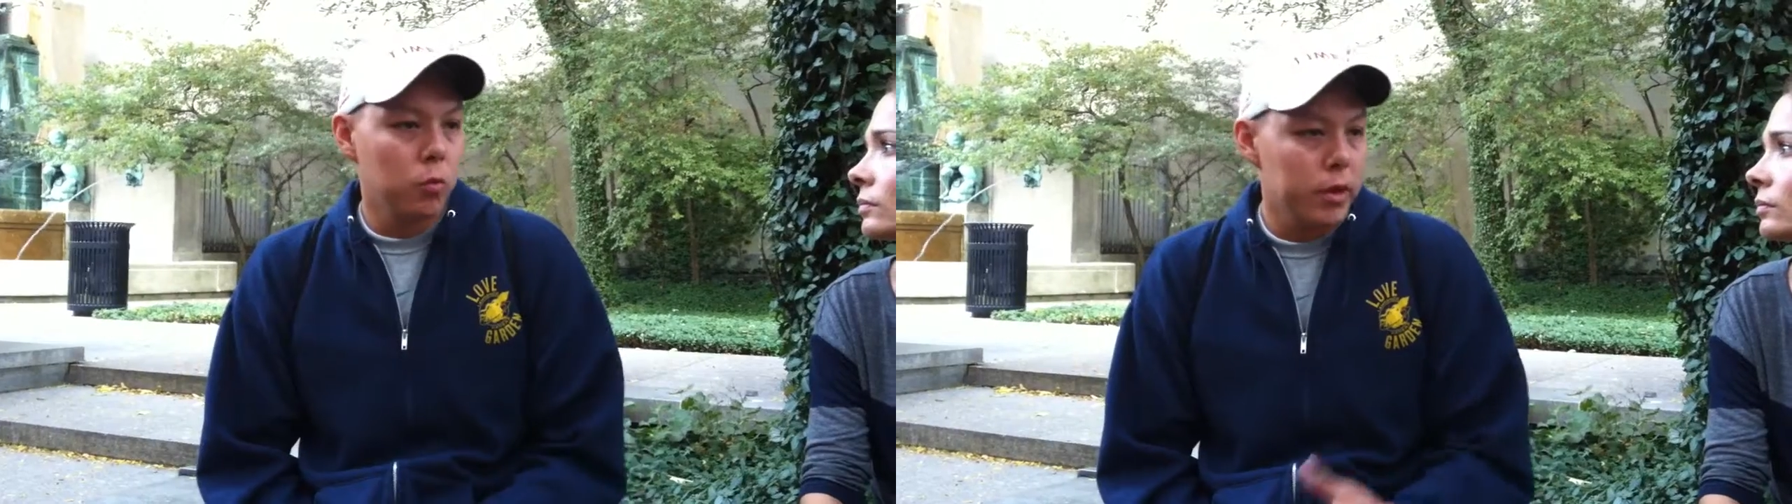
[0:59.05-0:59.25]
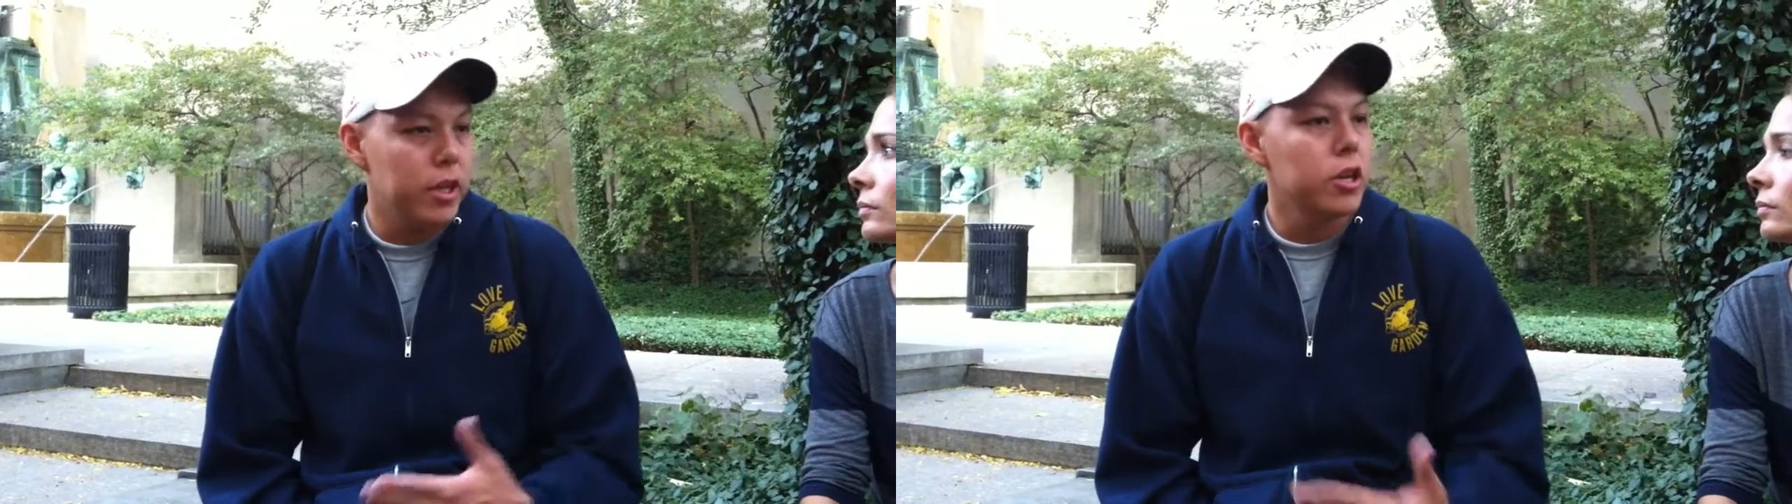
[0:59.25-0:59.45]

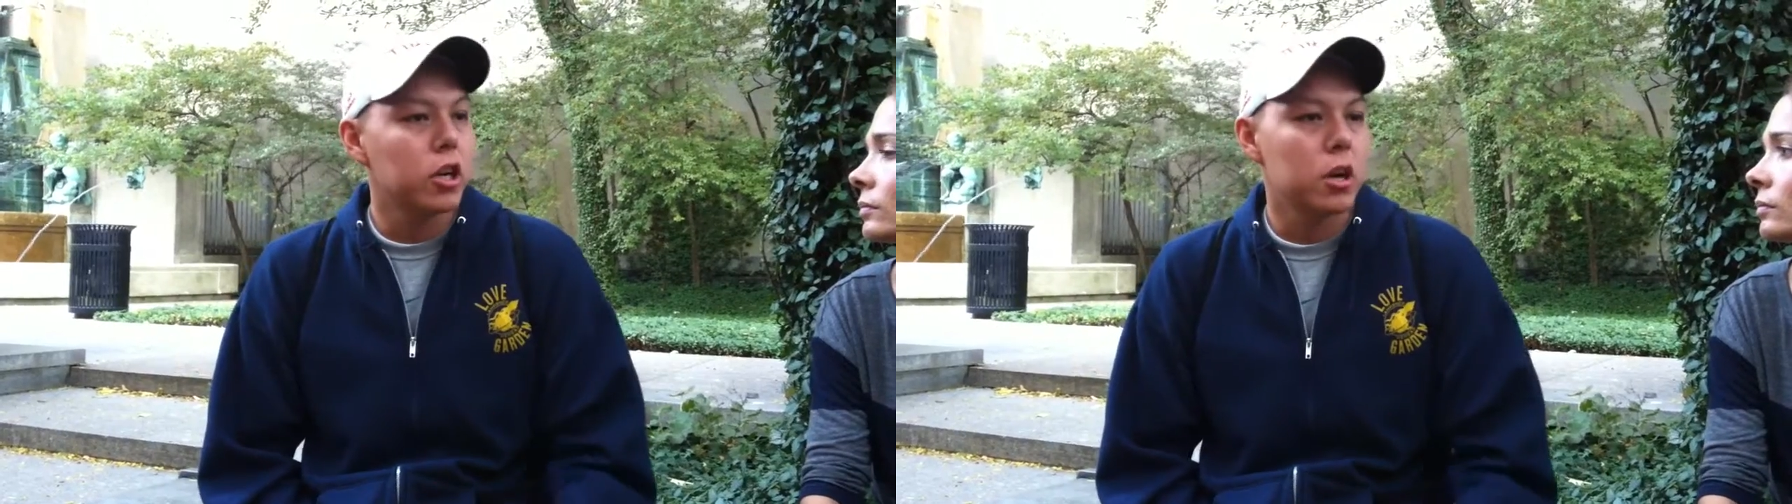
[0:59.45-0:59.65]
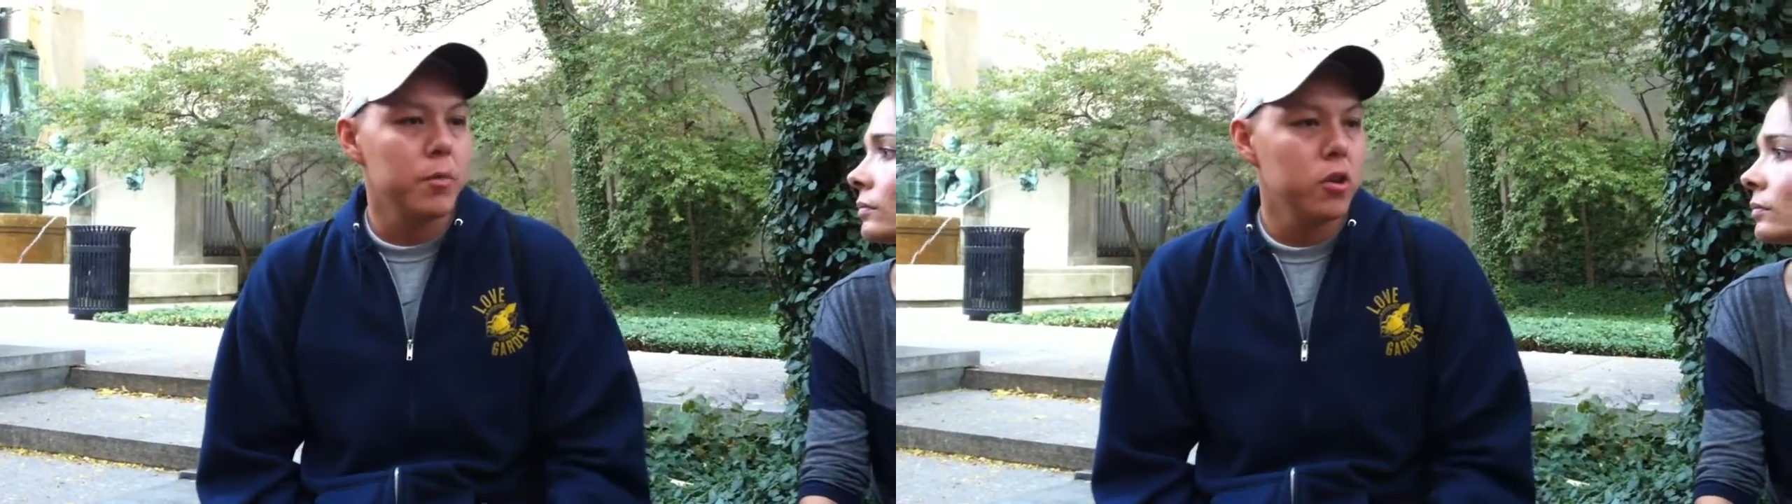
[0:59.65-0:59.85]
within
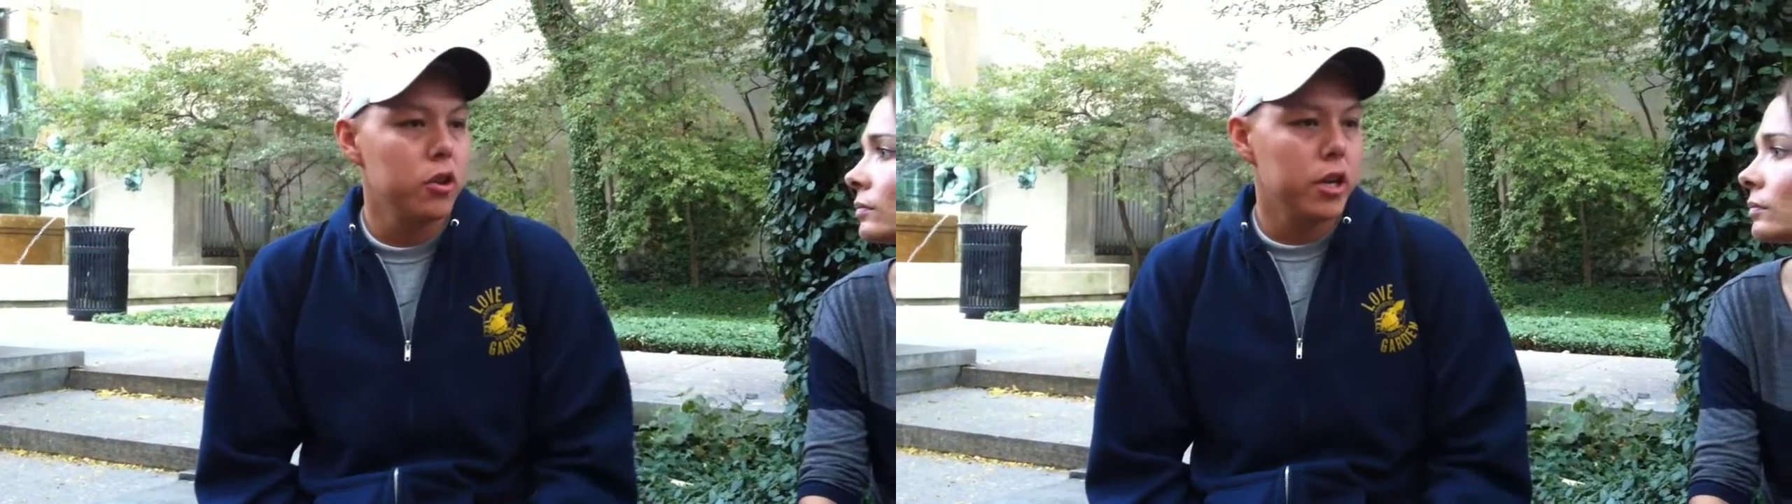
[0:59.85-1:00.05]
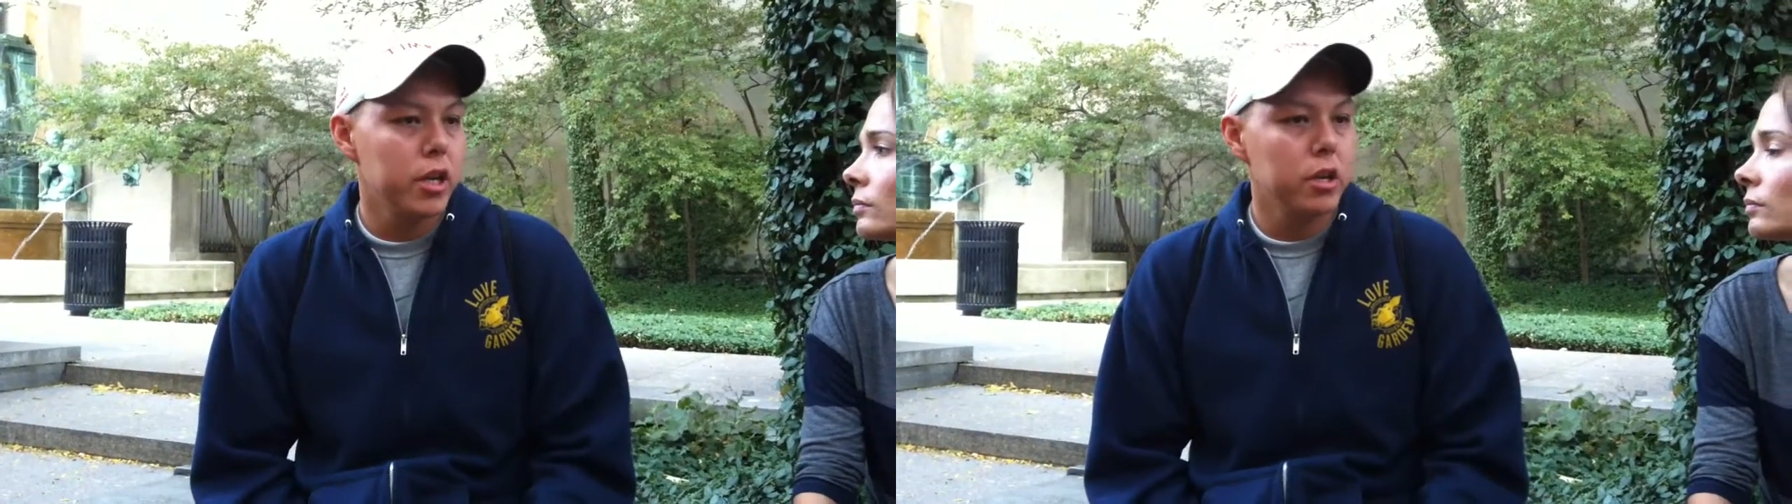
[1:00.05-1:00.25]
your
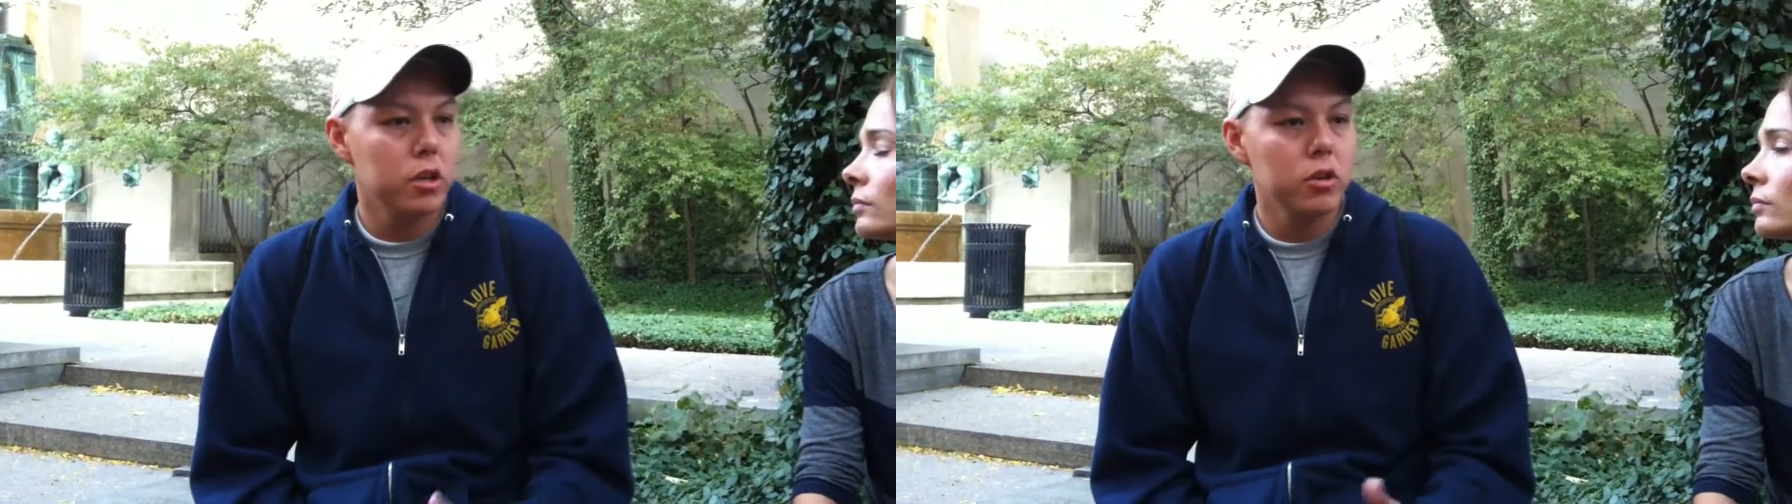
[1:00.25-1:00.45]
community.